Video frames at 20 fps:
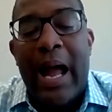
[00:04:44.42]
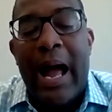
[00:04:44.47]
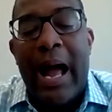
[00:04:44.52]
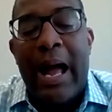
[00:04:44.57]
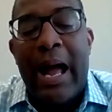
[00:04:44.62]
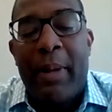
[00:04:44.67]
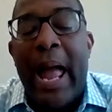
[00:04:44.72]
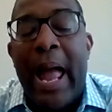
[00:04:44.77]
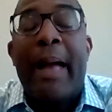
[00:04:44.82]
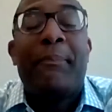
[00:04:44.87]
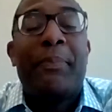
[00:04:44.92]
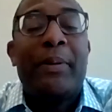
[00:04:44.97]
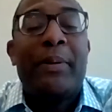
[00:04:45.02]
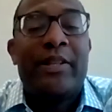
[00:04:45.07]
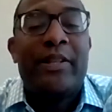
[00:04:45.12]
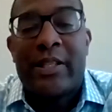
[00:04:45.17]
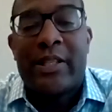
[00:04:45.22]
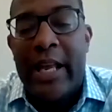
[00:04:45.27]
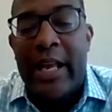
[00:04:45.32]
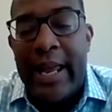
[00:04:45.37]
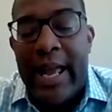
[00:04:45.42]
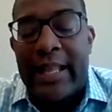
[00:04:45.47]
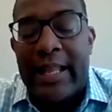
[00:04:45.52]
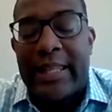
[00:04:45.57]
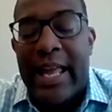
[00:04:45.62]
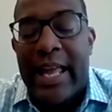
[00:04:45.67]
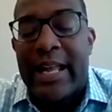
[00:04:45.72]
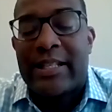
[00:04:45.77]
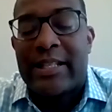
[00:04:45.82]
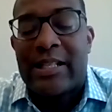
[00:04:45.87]
I'm happy to say at
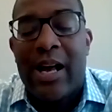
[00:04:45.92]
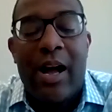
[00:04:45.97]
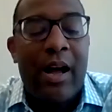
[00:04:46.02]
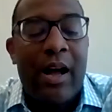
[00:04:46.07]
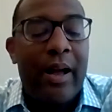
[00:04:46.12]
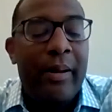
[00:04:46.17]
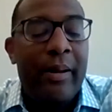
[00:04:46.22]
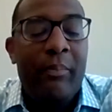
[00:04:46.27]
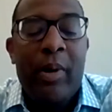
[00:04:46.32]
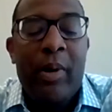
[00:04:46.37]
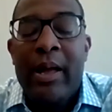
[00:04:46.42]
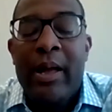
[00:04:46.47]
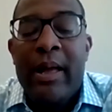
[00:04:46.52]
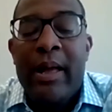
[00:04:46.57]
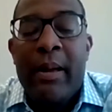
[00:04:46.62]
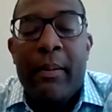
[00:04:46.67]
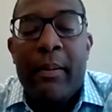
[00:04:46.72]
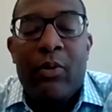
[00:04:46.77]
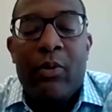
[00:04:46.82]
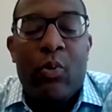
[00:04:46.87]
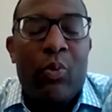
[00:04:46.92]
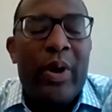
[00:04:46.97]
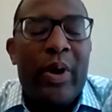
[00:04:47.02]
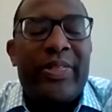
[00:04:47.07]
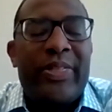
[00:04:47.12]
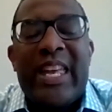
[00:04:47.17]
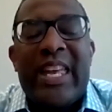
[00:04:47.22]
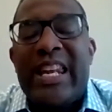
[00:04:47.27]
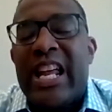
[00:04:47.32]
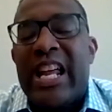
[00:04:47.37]
that time,
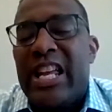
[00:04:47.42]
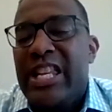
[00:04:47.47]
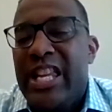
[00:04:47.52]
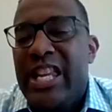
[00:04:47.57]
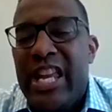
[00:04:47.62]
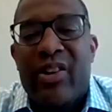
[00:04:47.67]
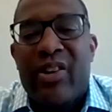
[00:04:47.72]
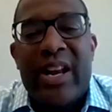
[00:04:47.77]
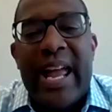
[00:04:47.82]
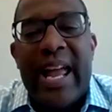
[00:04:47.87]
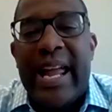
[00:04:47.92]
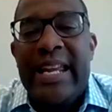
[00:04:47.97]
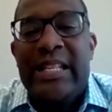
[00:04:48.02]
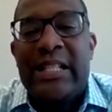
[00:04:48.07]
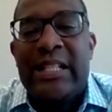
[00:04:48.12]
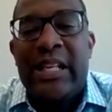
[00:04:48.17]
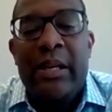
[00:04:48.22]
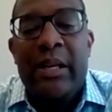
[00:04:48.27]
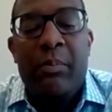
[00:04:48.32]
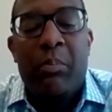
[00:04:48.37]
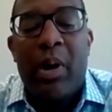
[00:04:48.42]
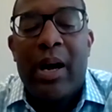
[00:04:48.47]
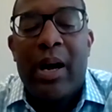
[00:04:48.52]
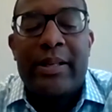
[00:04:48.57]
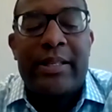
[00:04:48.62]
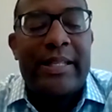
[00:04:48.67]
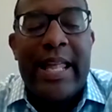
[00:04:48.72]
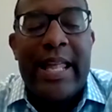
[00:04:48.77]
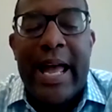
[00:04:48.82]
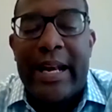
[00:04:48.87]
within a year to 18
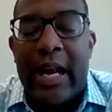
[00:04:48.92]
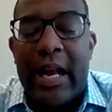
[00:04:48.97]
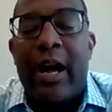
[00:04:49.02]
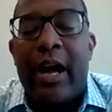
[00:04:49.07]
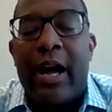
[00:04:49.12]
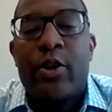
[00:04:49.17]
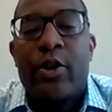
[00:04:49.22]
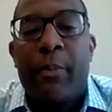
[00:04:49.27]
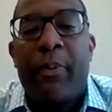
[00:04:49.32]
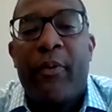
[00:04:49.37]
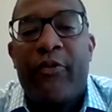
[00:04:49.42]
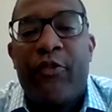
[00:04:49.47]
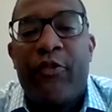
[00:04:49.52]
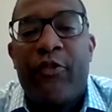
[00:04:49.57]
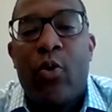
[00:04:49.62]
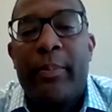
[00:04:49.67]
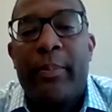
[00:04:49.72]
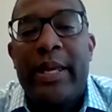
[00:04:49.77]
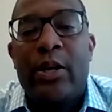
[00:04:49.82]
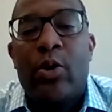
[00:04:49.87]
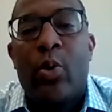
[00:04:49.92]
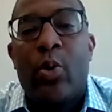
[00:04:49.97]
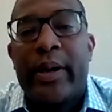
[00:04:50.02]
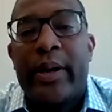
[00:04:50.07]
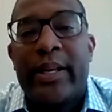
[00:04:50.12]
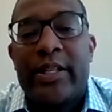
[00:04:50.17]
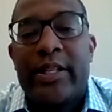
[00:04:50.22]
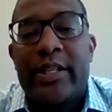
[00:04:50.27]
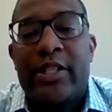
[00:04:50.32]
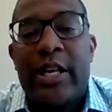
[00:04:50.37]
months, that underperforming
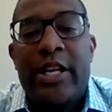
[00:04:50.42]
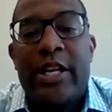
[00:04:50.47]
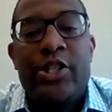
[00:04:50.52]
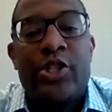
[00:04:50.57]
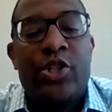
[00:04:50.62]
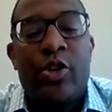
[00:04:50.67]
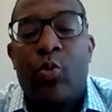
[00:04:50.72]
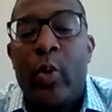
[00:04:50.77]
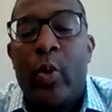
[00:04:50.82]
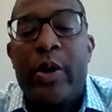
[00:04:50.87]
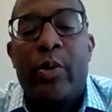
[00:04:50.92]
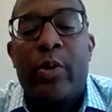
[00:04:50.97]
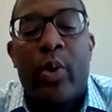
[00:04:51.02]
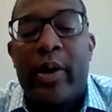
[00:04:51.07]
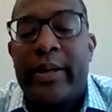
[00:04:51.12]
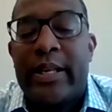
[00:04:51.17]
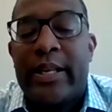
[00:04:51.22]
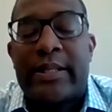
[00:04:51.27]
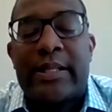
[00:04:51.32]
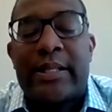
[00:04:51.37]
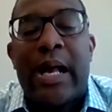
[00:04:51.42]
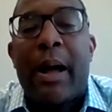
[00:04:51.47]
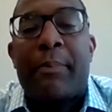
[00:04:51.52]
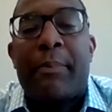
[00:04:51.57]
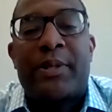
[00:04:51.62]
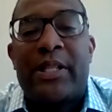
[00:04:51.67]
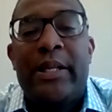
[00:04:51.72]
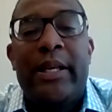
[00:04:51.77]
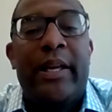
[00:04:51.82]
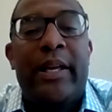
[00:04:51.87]
organization, we were in the
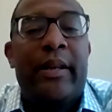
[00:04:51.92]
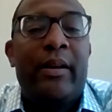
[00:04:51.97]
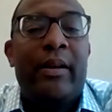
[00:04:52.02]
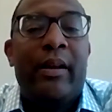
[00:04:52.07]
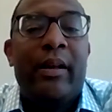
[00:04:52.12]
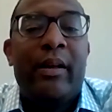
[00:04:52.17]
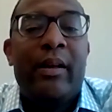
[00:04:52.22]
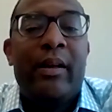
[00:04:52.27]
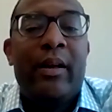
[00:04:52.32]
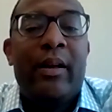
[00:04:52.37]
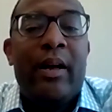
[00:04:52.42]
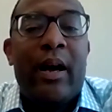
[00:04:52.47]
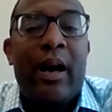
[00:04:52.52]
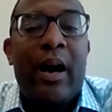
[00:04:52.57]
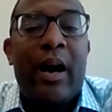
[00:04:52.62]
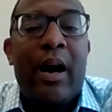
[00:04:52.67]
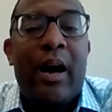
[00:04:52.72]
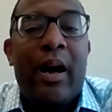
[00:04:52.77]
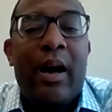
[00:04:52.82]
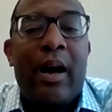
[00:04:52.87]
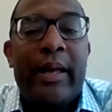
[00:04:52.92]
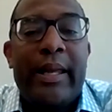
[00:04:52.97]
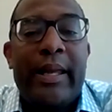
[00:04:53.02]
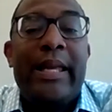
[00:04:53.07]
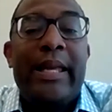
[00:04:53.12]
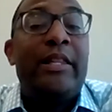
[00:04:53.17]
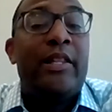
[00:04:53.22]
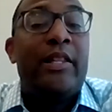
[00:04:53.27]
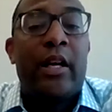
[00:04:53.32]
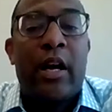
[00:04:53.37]
top 10
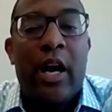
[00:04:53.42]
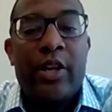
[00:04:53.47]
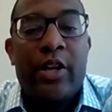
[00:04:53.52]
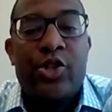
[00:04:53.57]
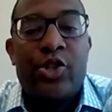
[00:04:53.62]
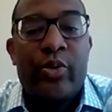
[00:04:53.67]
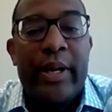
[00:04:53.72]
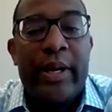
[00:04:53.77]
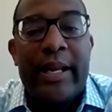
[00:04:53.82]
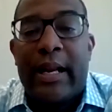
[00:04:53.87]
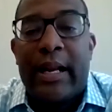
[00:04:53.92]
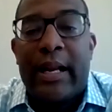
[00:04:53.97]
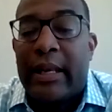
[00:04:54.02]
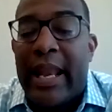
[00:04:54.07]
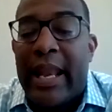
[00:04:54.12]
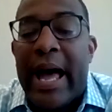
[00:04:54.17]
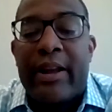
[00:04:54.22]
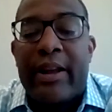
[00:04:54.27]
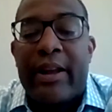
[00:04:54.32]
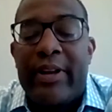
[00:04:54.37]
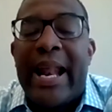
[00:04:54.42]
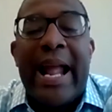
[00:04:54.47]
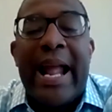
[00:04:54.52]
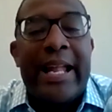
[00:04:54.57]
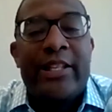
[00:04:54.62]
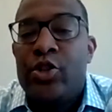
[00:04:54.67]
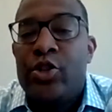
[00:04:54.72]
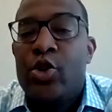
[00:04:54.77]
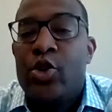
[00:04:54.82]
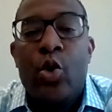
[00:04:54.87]
in the country. And a lot of it had
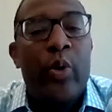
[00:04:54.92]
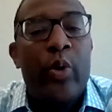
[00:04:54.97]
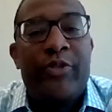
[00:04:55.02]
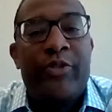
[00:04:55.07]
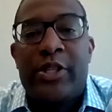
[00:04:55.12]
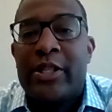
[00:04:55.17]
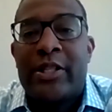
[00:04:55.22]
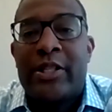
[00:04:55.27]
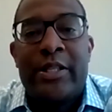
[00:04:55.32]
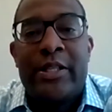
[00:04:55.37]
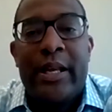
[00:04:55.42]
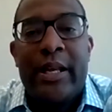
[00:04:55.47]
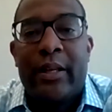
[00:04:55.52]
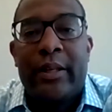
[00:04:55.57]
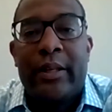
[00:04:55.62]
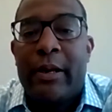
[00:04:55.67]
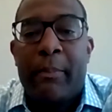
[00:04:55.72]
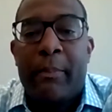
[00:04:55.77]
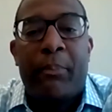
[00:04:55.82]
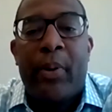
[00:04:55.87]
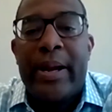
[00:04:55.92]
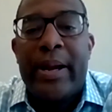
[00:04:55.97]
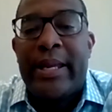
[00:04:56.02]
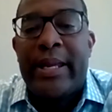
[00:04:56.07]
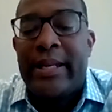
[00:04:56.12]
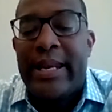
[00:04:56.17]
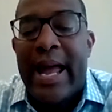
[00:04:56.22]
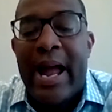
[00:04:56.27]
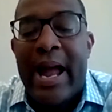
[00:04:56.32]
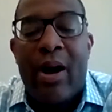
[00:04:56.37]
to do with just dealing and
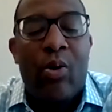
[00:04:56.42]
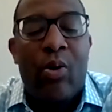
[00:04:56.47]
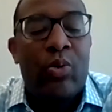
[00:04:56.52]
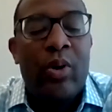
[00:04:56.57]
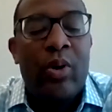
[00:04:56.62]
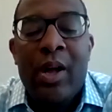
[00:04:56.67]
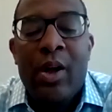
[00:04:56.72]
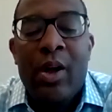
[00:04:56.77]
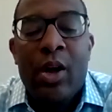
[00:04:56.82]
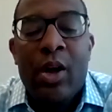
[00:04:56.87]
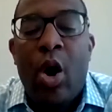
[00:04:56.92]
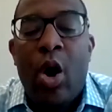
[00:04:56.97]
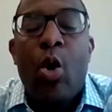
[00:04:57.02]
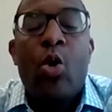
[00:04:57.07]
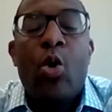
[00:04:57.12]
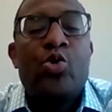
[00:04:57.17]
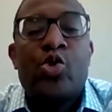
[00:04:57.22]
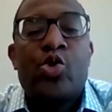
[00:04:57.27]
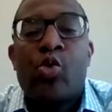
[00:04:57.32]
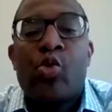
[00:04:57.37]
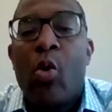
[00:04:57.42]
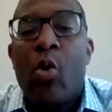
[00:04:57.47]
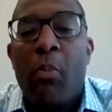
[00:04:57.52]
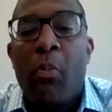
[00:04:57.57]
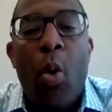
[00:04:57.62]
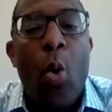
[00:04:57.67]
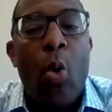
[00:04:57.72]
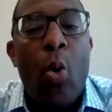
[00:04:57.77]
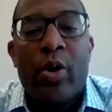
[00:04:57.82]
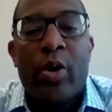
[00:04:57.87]
breaking down cultural
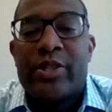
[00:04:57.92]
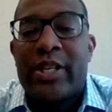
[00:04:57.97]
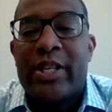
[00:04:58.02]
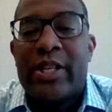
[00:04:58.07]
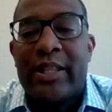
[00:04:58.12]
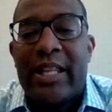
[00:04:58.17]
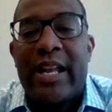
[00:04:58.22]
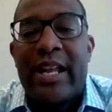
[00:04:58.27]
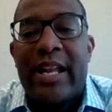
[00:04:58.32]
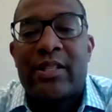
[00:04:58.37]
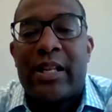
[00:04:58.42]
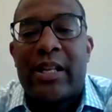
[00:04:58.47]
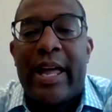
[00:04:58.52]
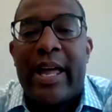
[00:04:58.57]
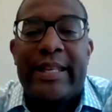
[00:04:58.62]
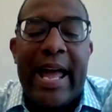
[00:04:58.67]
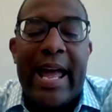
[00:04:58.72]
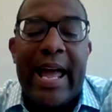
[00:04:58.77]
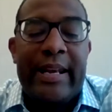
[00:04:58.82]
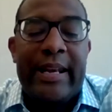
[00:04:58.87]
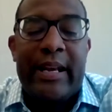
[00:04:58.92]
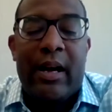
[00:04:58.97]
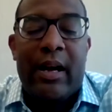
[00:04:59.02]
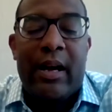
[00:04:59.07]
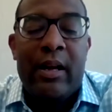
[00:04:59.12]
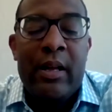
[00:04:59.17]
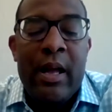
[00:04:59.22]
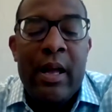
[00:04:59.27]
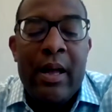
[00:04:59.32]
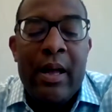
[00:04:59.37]
mores and things like that. And
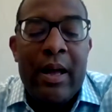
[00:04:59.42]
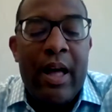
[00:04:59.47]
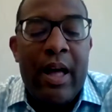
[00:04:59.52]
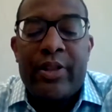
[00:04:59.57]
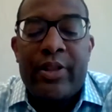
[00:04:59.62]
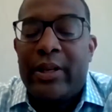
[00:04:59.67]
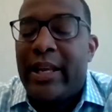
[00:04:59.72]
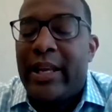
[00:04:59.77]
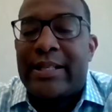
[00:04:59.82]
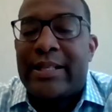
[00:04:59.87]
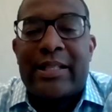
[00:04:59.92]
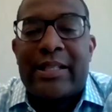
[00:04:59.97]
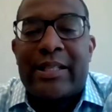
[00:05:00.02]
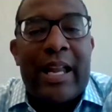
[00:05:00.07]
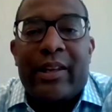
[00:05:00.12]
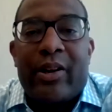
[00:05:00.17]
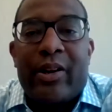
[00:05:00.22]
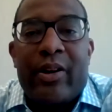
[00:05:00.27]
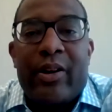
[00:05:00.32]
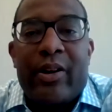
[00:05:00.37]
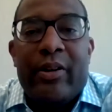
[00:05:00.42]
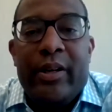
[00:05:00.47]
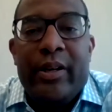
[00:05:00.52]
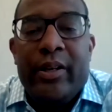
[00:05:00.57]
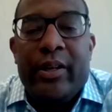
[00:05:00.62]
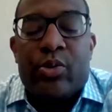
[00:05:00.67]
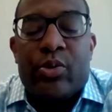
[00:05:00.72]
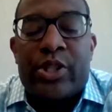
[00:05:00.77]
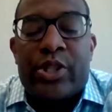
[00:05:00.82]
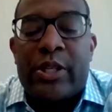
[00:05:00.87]
other lesson I learned,
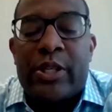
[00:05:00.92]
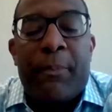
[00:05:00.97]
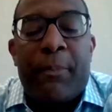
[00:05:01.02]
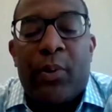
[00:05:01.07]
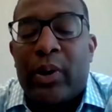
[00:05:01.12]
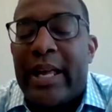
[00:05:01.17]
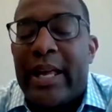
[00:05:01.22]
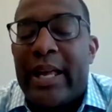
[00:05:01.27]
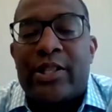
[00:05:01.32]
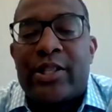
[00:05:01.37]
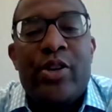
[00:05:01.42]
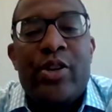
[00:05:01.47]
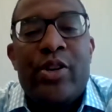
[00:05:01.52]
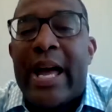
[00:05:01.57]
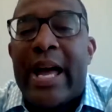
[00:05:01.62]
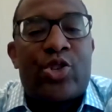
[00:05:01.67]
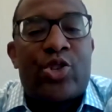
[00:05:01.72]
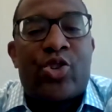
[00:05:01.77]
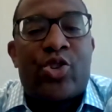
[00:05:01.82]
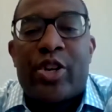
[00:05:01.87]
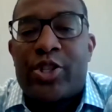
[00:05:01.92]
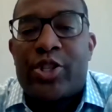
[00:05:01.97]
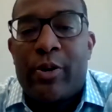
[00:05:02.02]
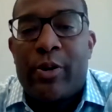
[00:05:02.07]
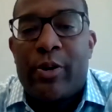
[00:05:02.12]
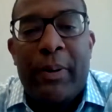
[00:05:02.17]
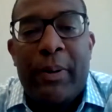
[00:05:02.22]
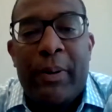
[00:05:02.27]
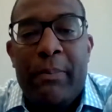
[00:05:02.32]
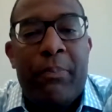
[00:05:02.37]
simple lesson, you got to trust your
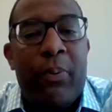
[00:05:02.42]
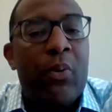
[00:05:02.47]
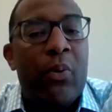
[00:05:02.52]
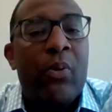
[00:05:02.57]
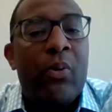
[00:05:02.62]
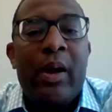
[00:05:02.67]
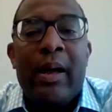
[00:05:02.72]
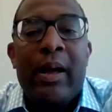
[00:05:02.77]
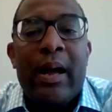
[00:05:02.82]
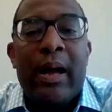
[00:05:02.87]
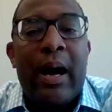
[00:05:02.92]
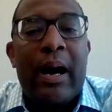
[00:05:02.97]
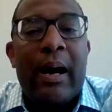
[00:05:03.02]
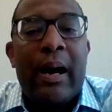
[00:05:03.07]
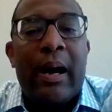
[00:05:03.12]
people. Yeah.